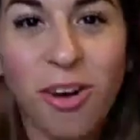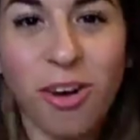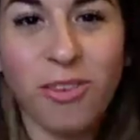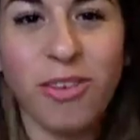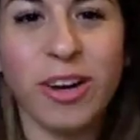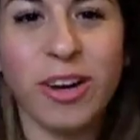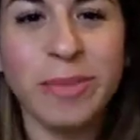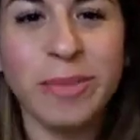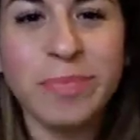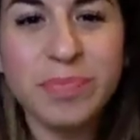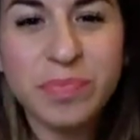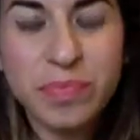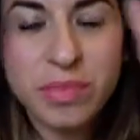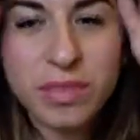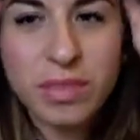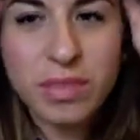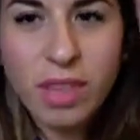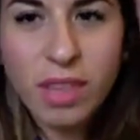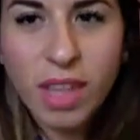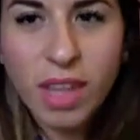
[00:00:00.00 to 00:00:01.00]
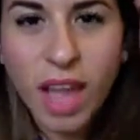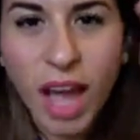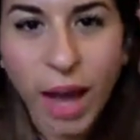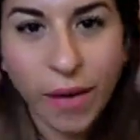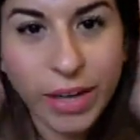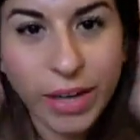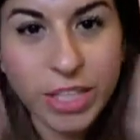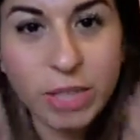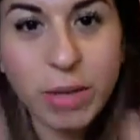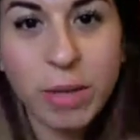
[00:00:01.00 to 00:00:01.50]
over
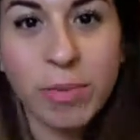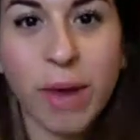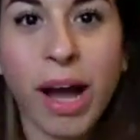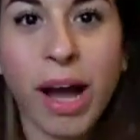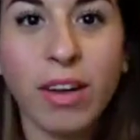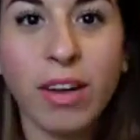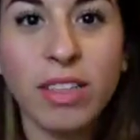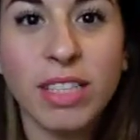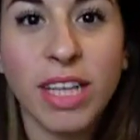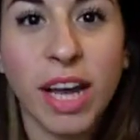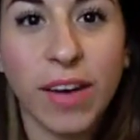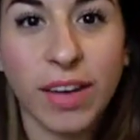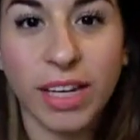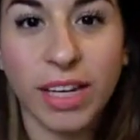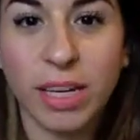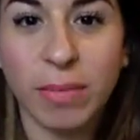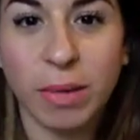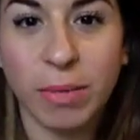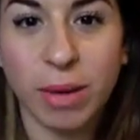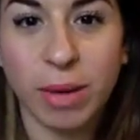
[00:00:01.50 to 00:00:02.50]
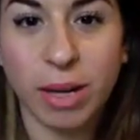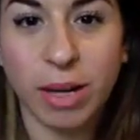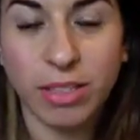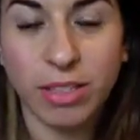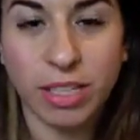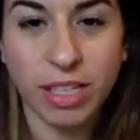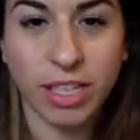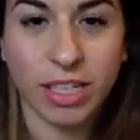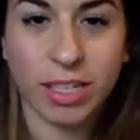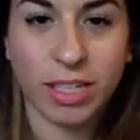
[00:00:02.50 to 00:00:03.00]
how I do my brows and how I keep my brows
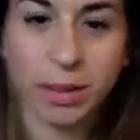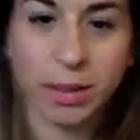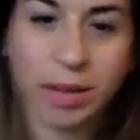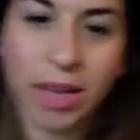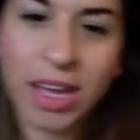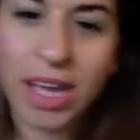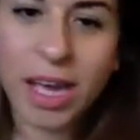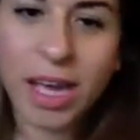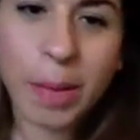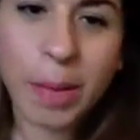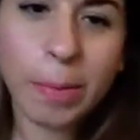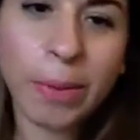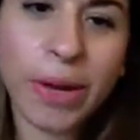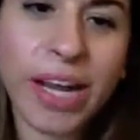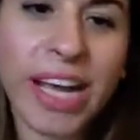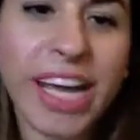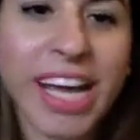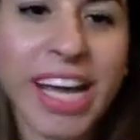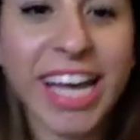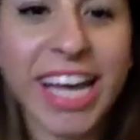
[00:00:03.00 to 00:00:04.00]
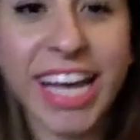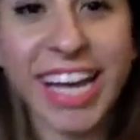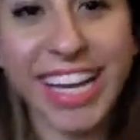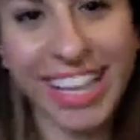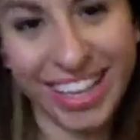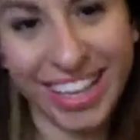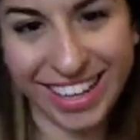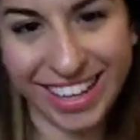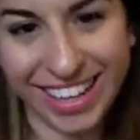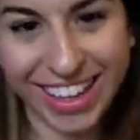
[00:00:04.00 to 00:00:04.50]
looking
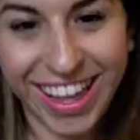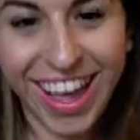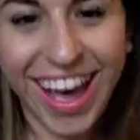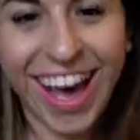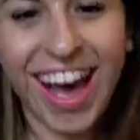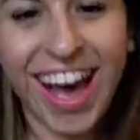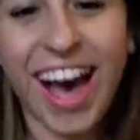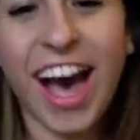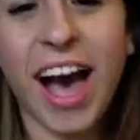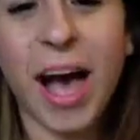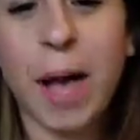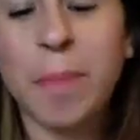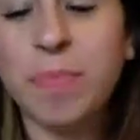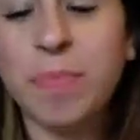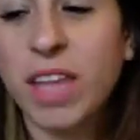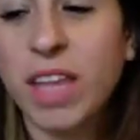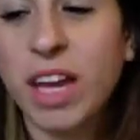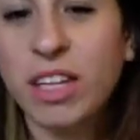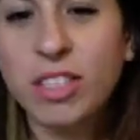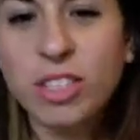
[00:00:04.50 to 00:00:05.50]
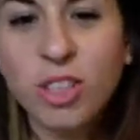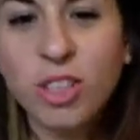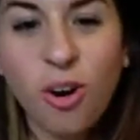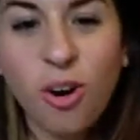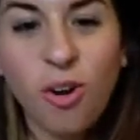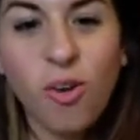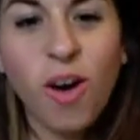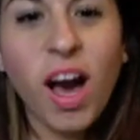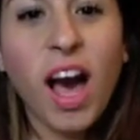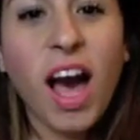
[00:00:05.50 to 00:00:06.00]
pretty.
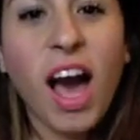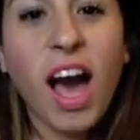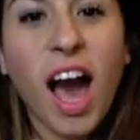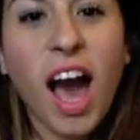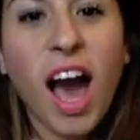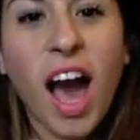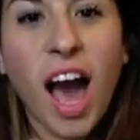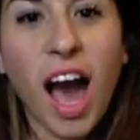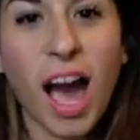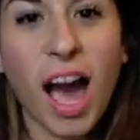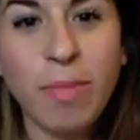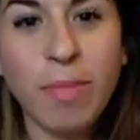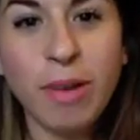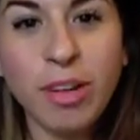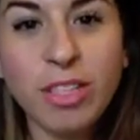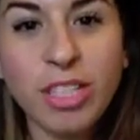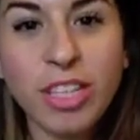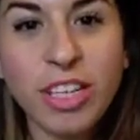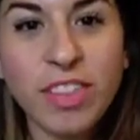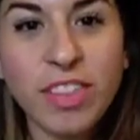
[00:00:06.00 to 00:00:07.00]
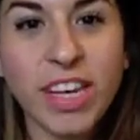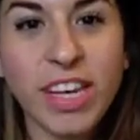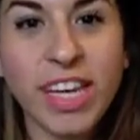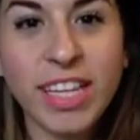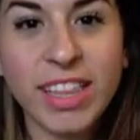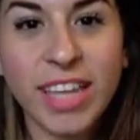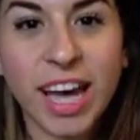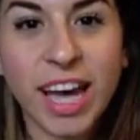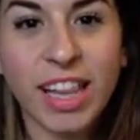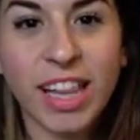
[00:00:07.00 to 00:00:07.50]
So eyebrows are a
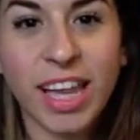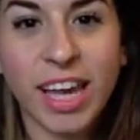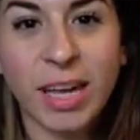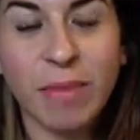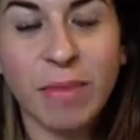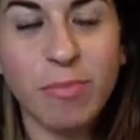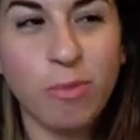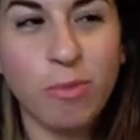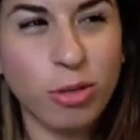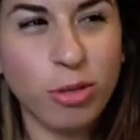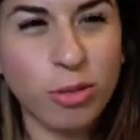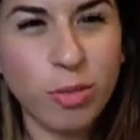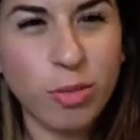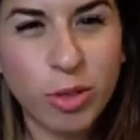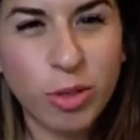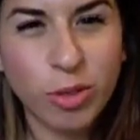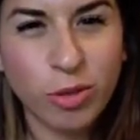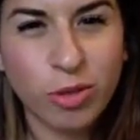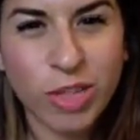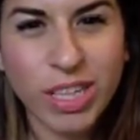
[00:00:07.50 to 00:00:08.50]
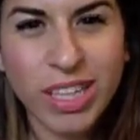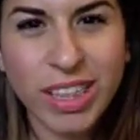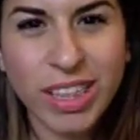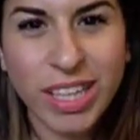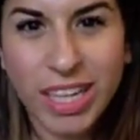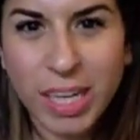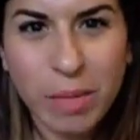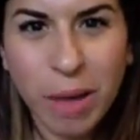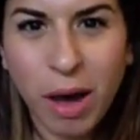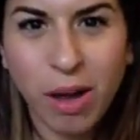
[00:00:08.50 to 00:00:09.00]
thing that like most people don't really
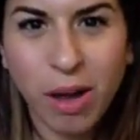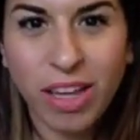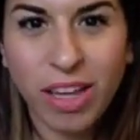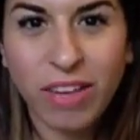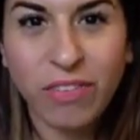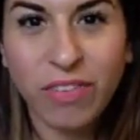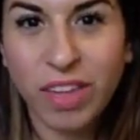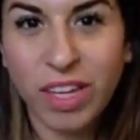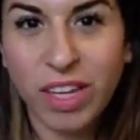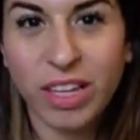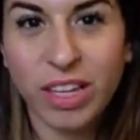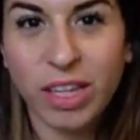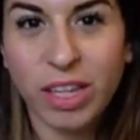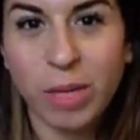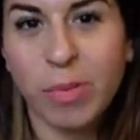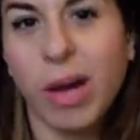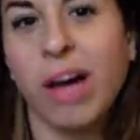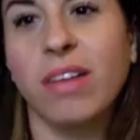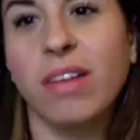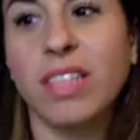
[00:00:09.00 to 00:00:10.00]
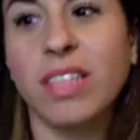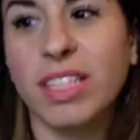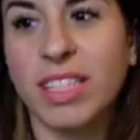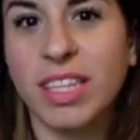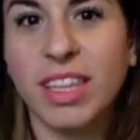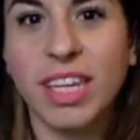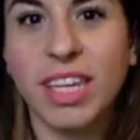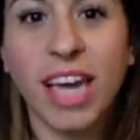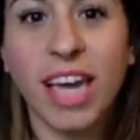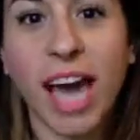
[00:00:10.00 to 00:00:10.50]
think about like filling in their brows because they
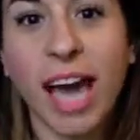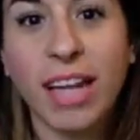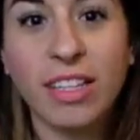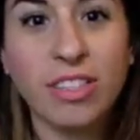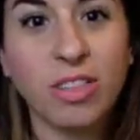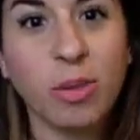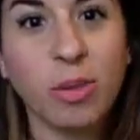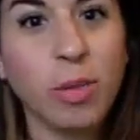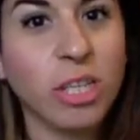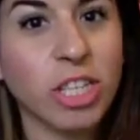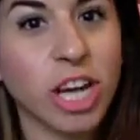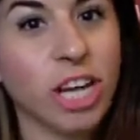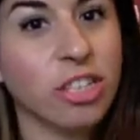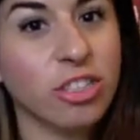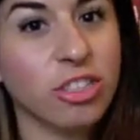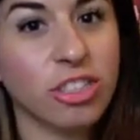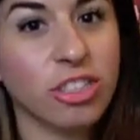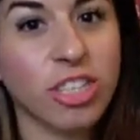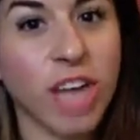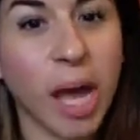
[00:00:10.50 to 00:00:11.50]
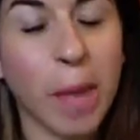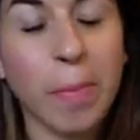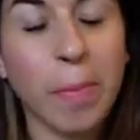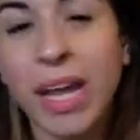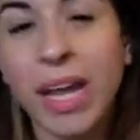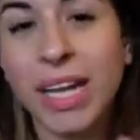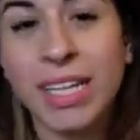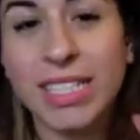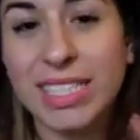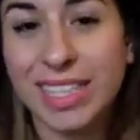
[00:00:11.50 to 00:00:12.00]
think it adds so much extra time
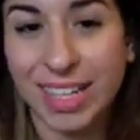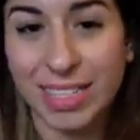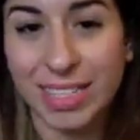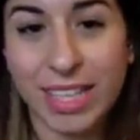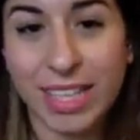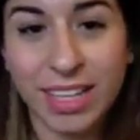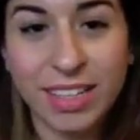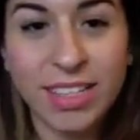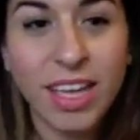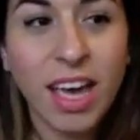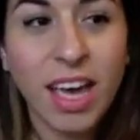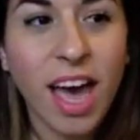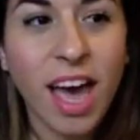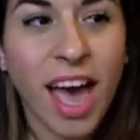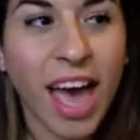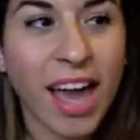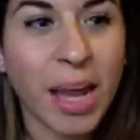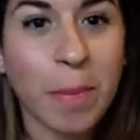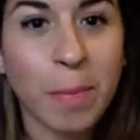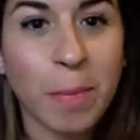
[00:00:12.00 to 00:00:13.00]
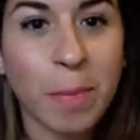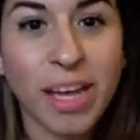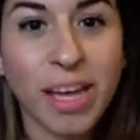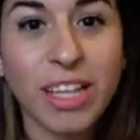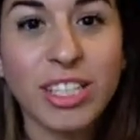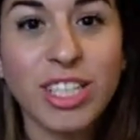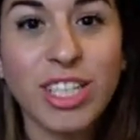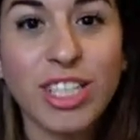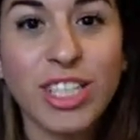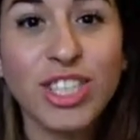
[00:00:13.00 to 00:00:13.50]
and it doesn't, and it
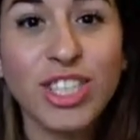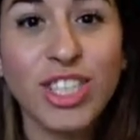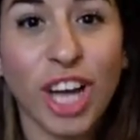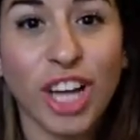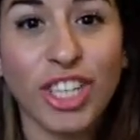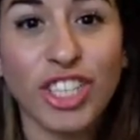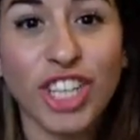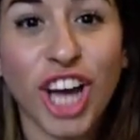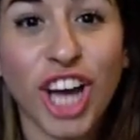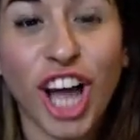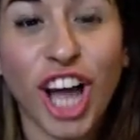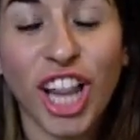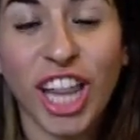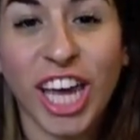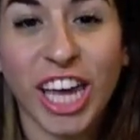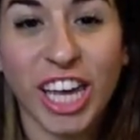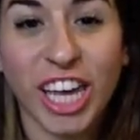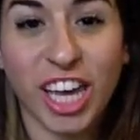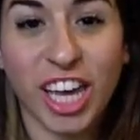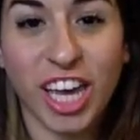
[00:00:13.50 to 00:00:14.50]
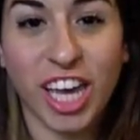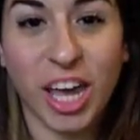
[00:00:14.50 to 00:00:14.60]
makes such a like